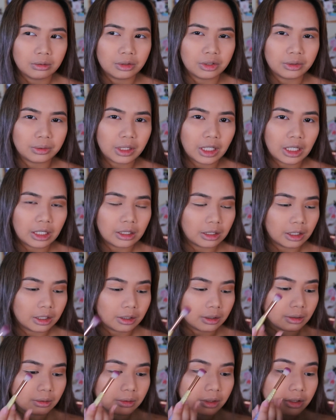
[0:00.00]
do that. I
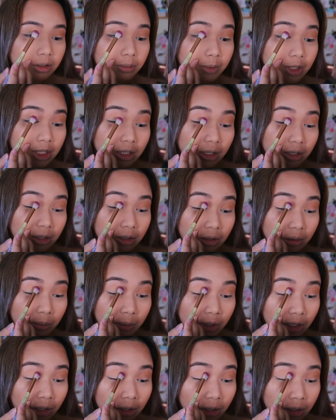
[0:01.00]
don't know, it just makes sense to
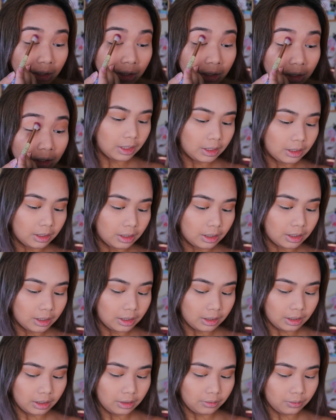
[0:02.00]
me. And then
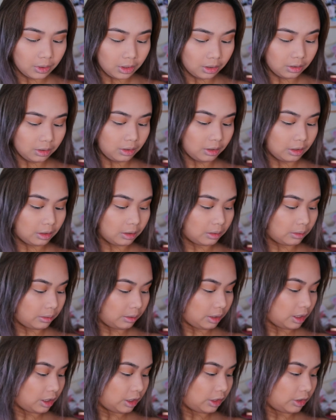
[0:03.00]
I think we're gonna go
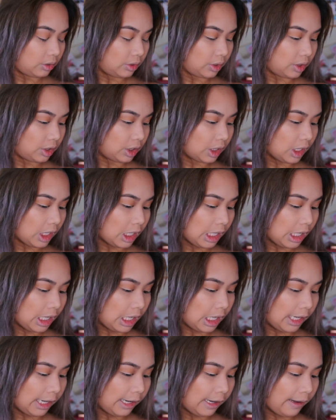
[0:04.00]
into
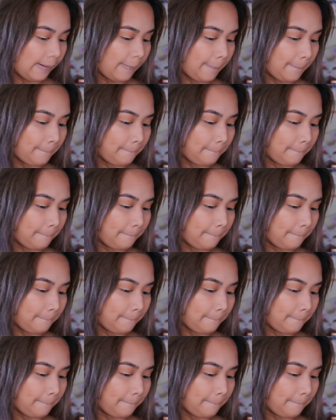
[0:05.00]
shade.